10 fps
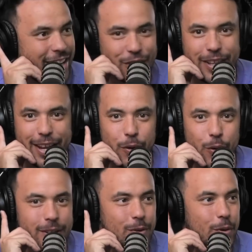looked at all his
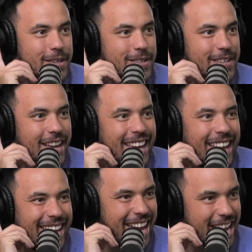orders.
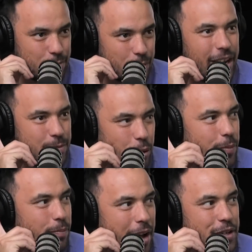He's bought a
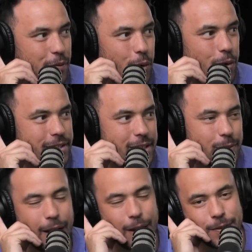bunch of orders as
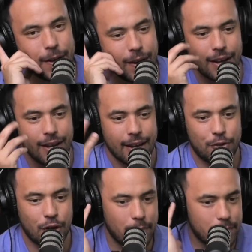well. So in
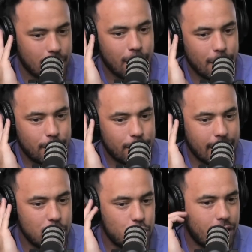terms of like your
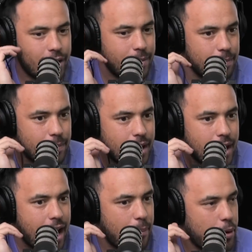dream
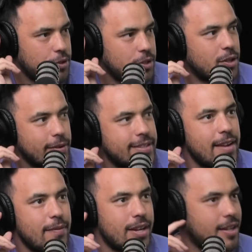person to receive
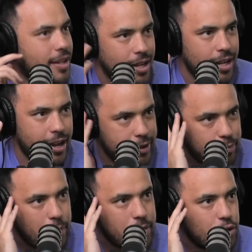it, he's probably
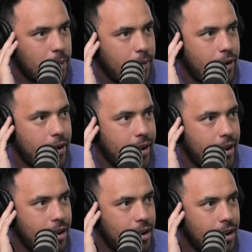the dream guy.
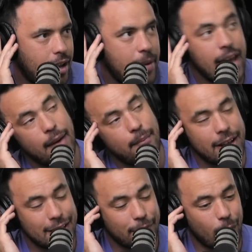Imagine if
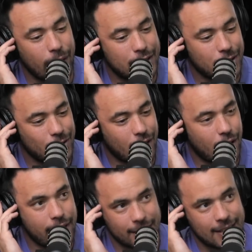it went to a guy
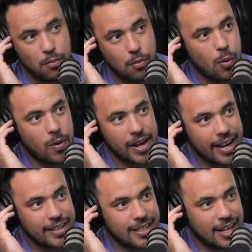that's never bought
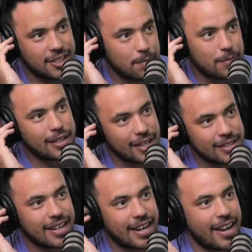YKTR, jumped in
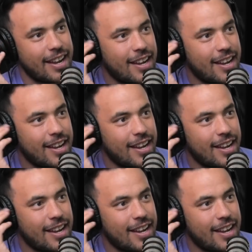yesterday.